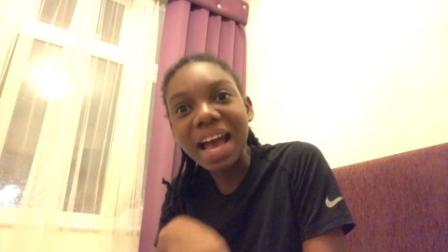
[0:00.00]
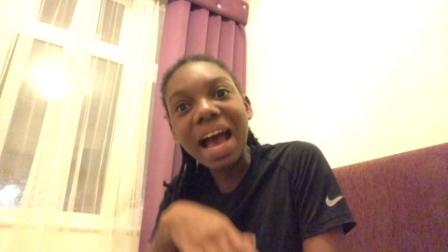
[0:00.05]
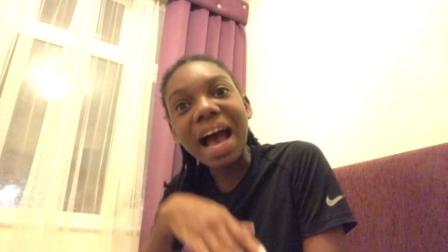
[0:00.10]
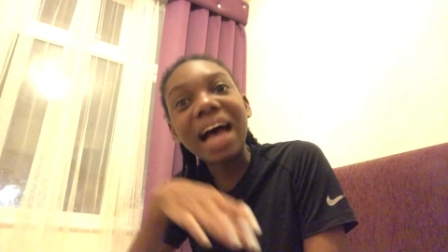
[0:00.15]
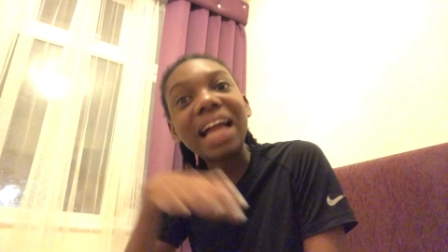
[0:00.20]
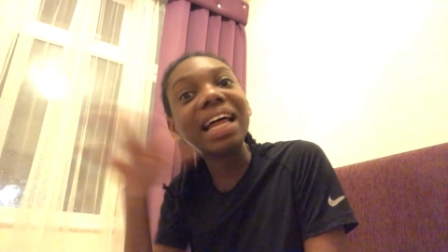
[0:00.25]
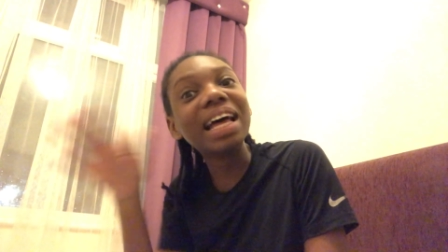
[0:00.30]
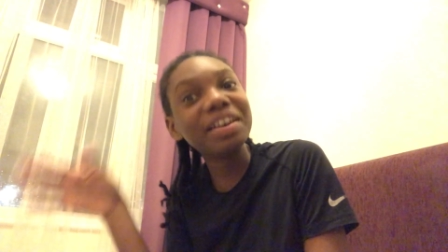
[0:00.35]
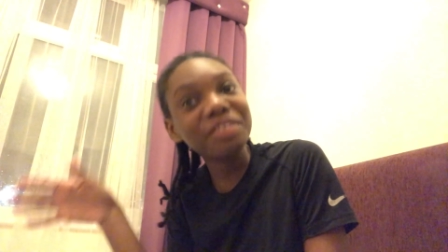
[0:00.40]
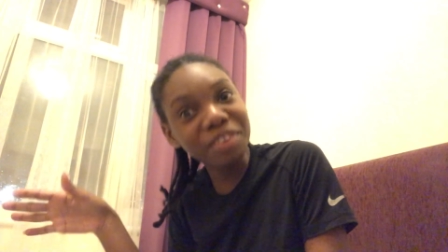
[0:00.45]

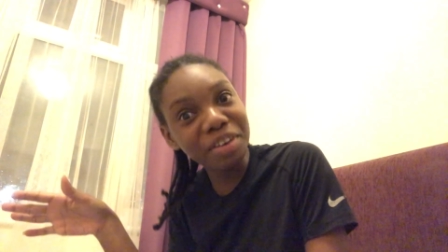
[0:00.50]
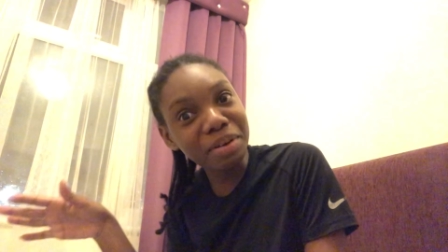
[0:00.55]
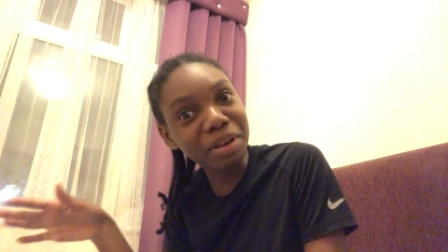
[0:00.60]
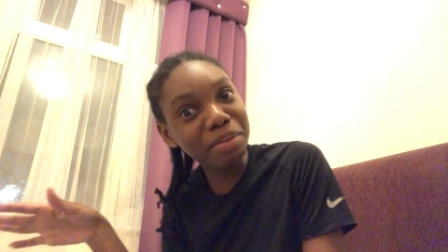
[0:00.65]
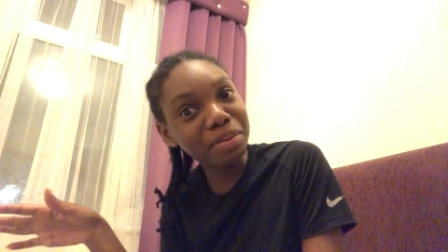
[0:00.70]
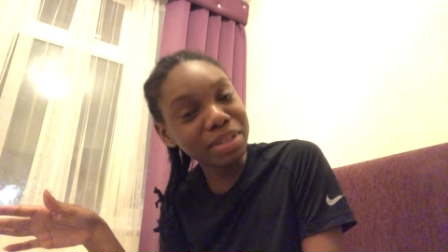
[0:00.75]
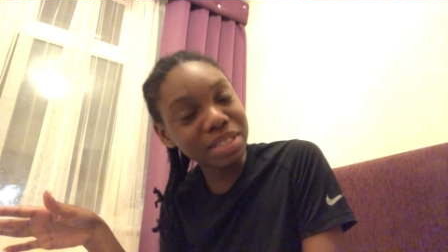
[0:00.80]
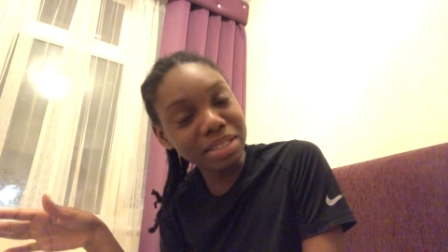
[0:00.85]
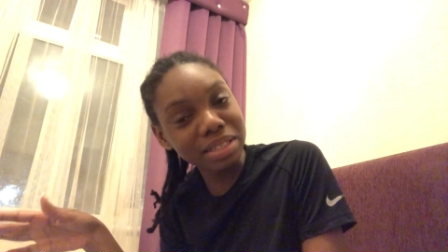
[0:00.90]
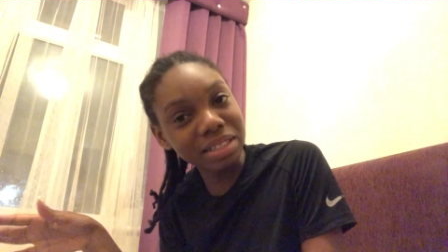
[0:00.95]
and every other
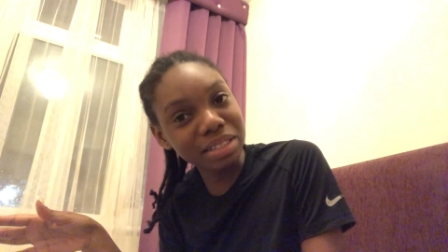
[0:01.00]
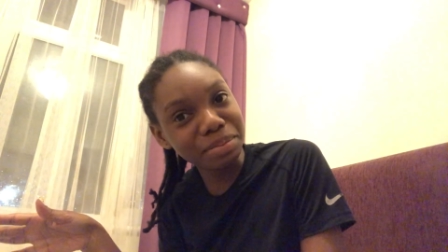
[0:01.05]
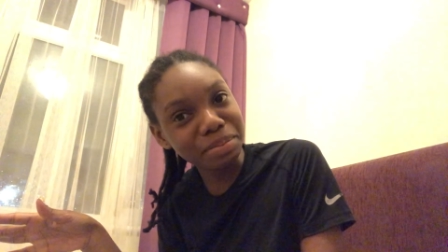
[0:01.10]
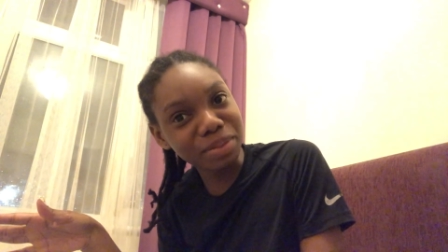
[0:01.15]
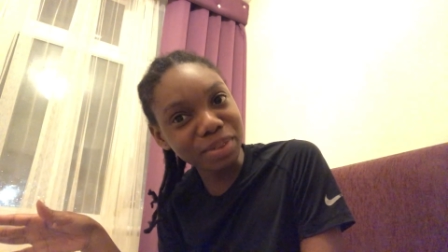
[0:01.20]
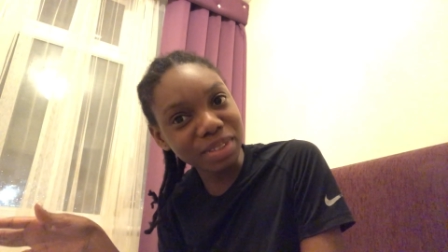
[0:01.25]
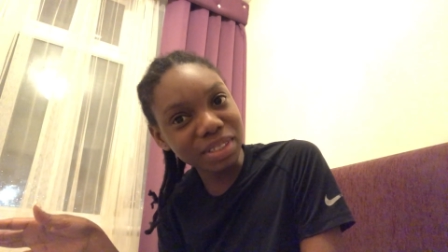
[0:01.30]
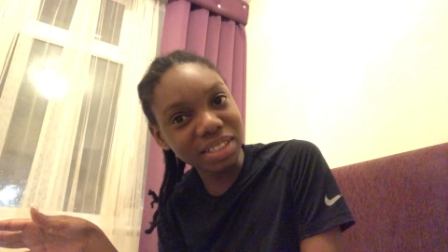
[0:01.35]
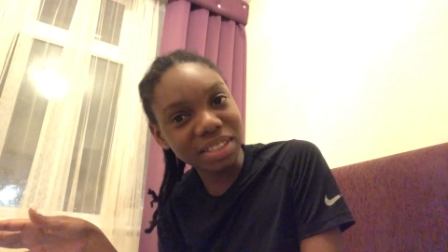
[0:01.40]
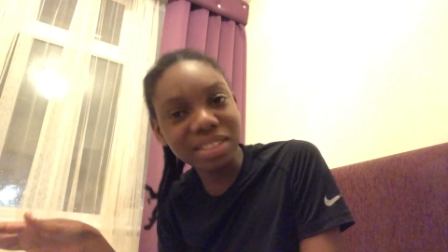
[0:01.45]
person in the
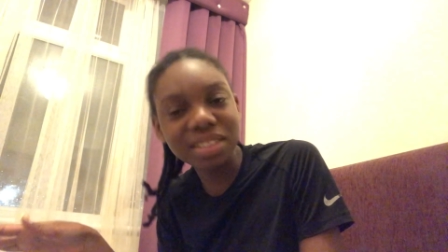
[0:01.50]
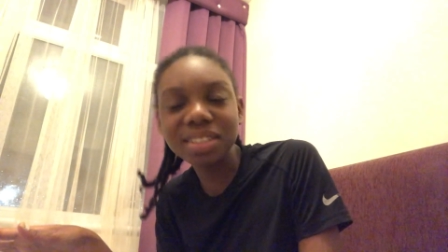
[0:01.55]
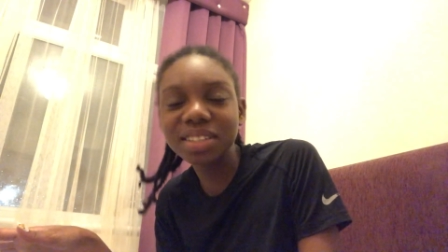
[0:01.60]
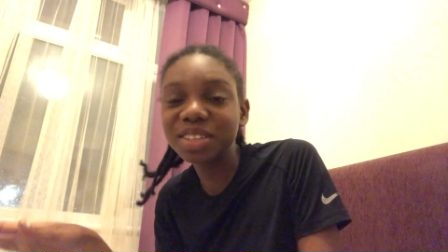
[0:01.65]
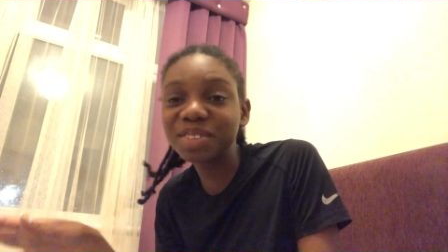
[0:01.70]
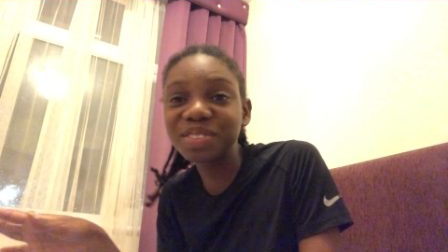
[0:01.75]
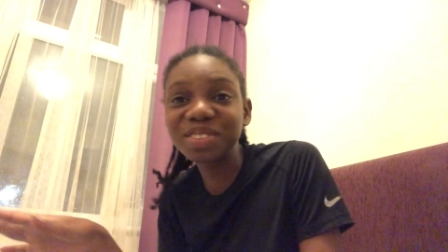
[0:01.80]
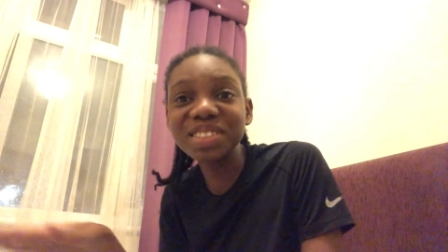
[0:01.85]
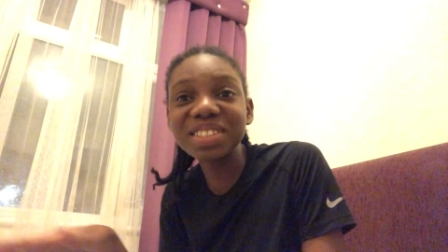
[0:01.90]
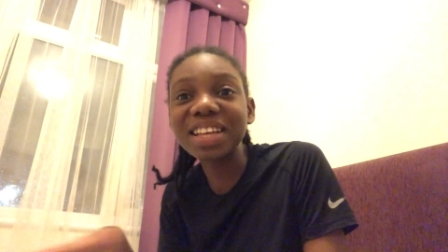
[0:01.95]
bus. He
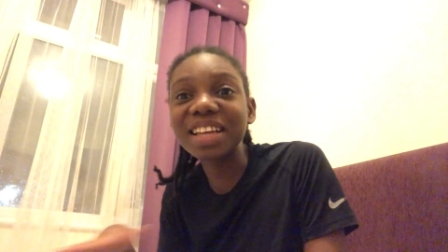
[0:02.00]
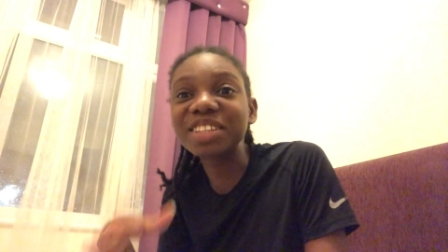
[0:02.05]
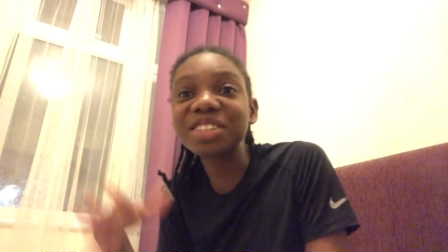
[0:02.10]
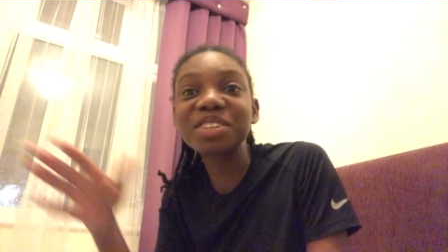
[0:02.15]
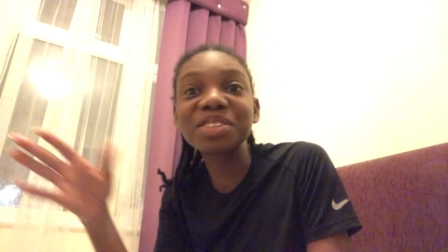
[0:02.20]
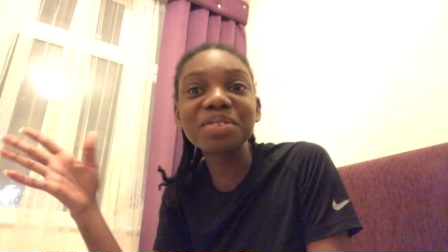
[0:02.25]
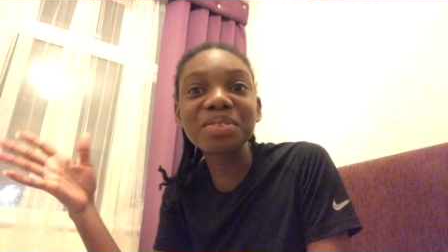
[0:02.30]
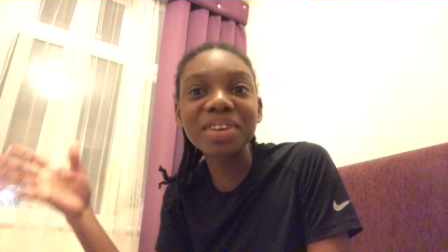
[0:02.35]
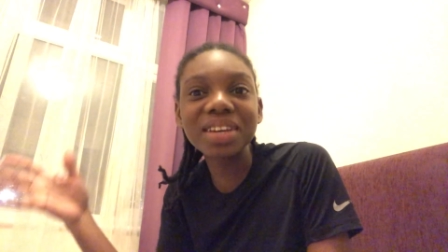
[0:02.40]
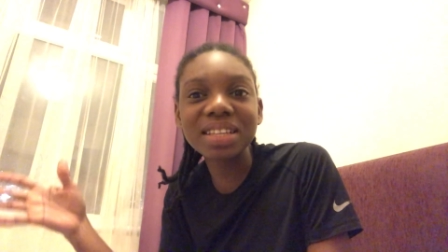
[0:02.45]
was just like,
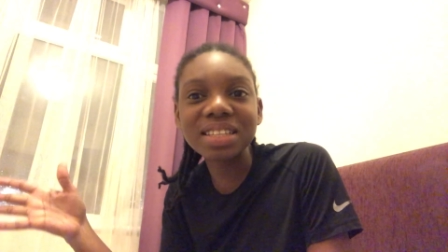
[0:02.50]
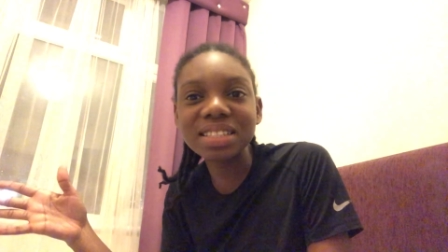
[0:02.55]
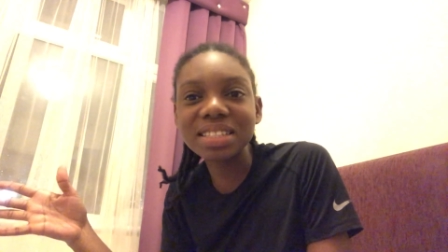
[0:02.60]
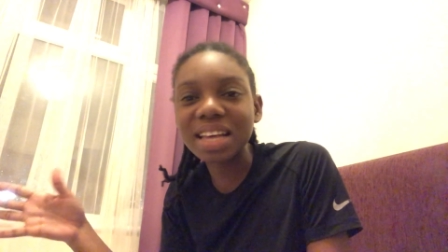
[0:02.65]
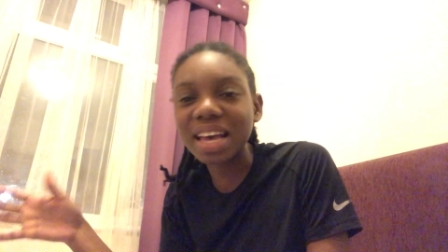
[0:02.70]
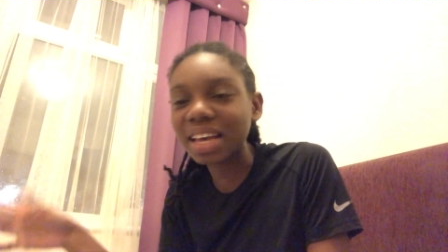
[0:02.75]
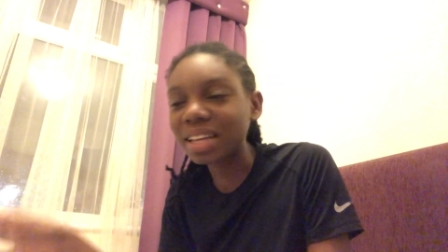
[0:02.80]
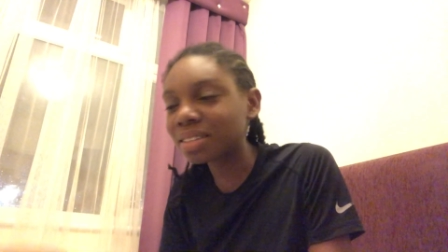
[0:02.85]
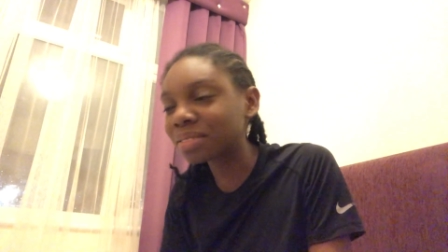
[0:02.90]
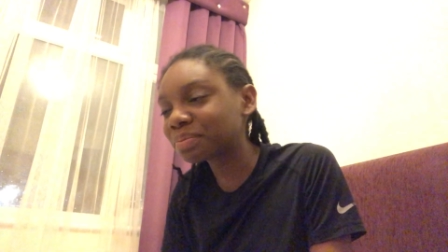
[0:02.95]
just go
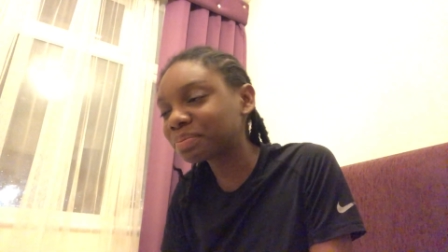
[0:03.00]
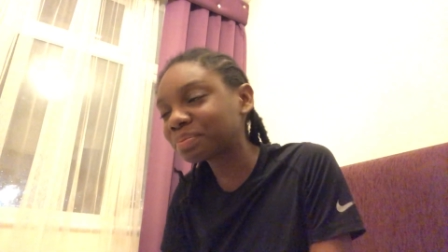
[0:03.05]
inside.